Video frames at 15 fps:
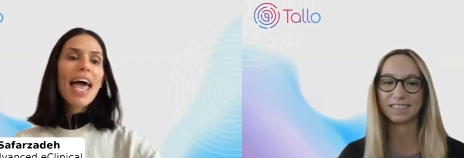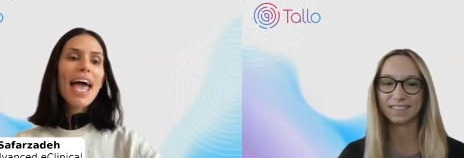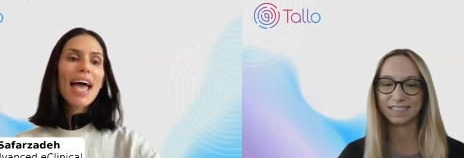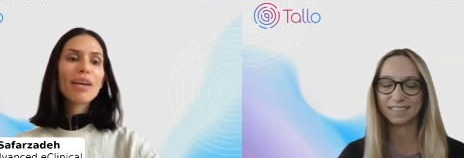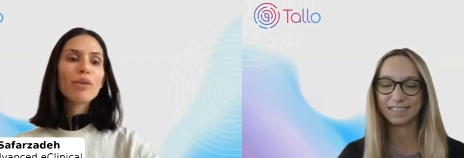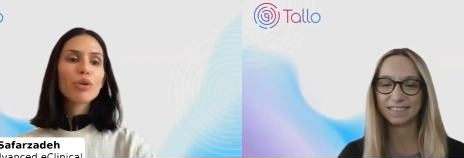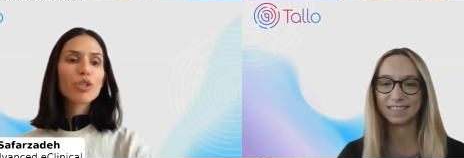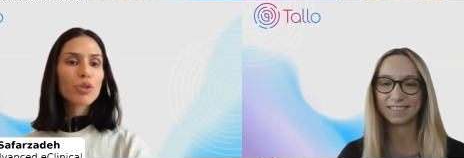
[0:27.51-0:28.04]

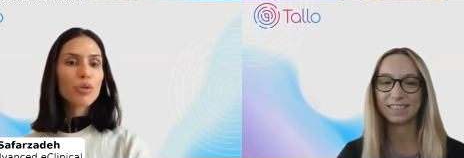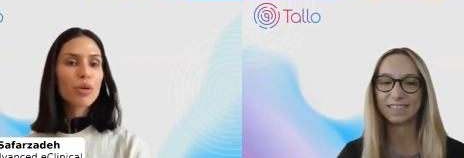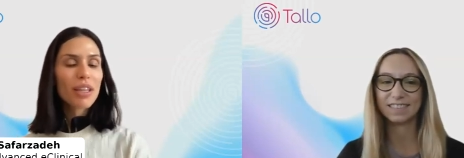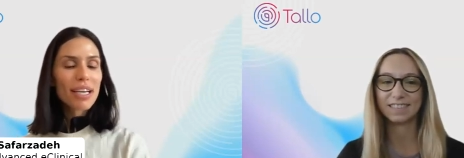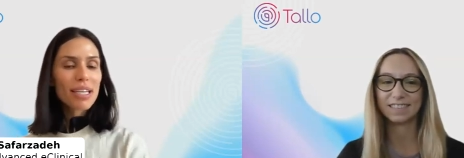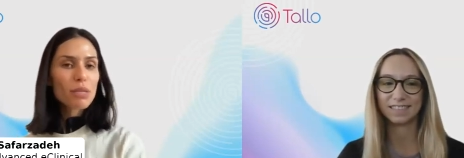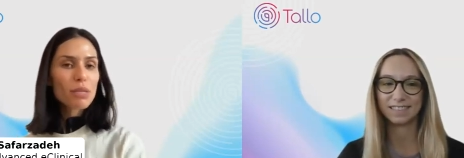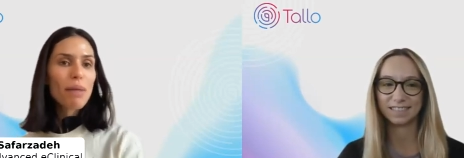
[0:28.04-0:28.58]
Speaker 1: And we're
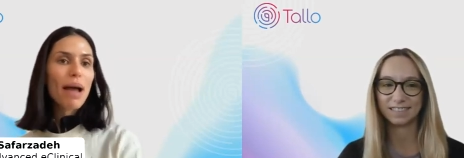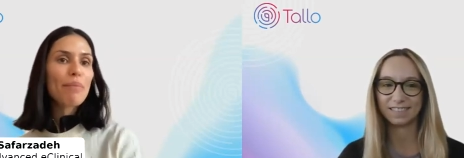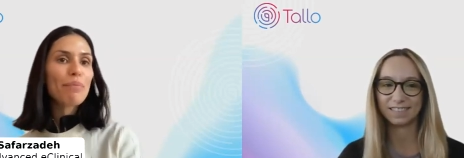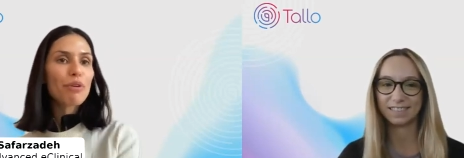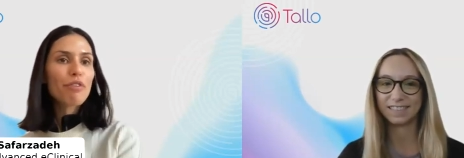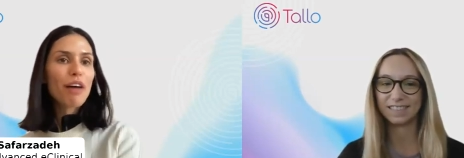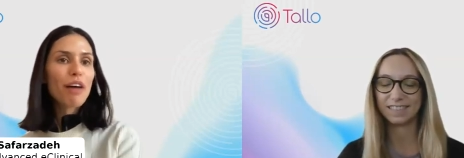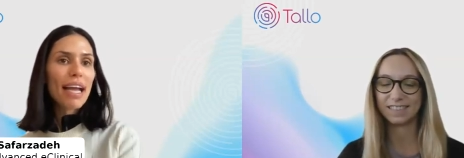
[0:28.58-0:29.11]
doing this by
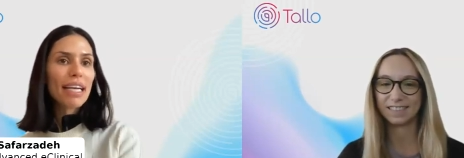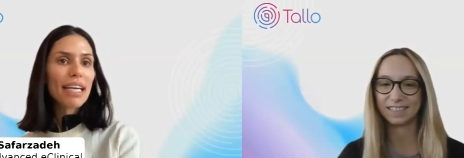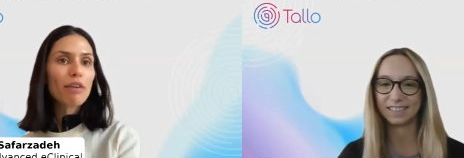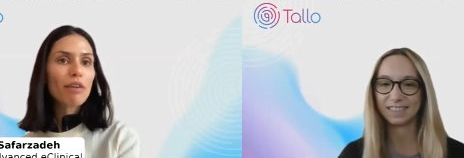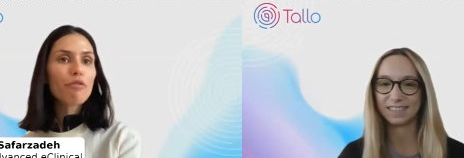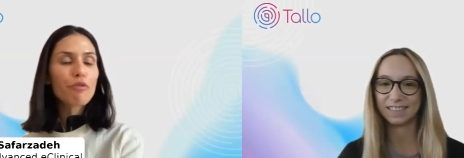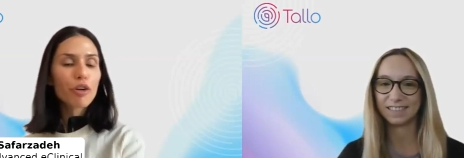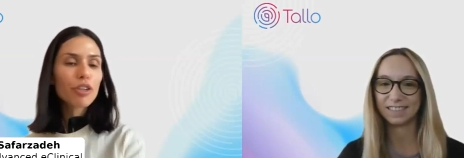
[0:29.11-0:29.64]

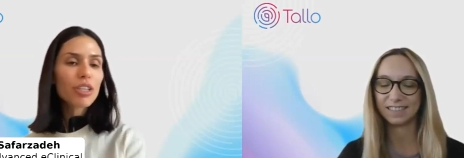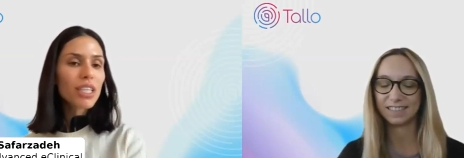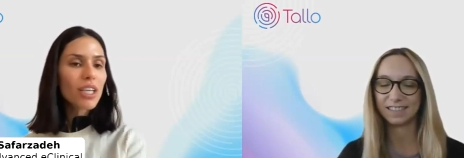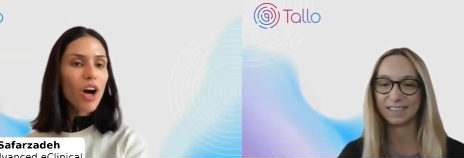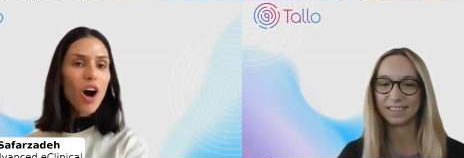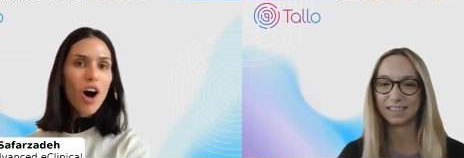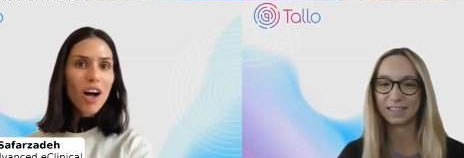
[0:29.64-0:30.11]
providing fully